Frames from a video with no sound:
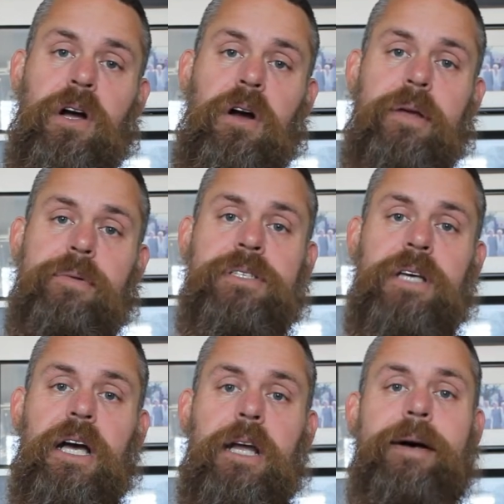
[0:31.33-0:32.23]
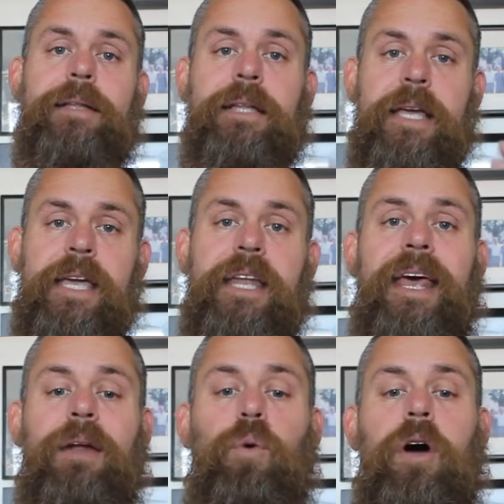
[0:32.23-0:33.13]
McCarty was talking about, Lincoln
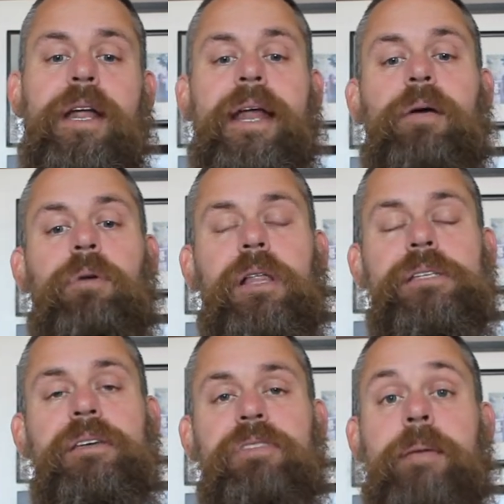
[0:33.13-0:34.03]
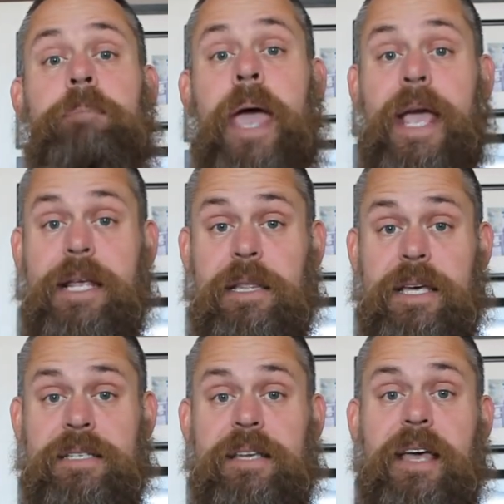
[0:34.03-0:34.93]
had wanted a relatively
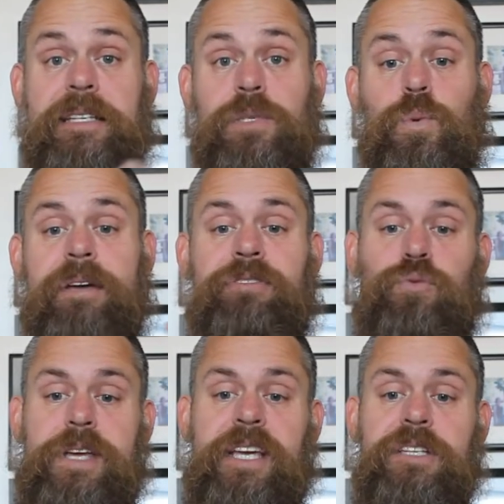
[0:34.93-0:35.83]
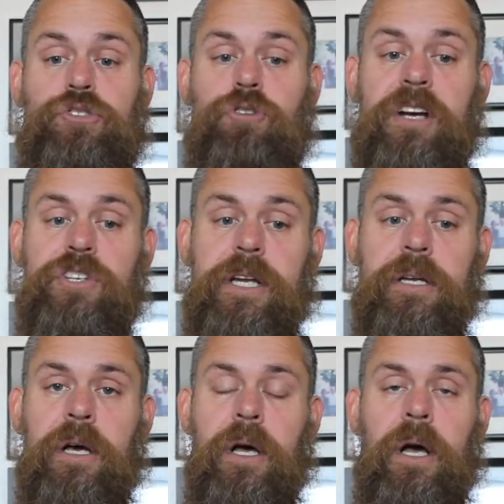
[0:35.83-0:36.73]
painless and swift Reconstruction.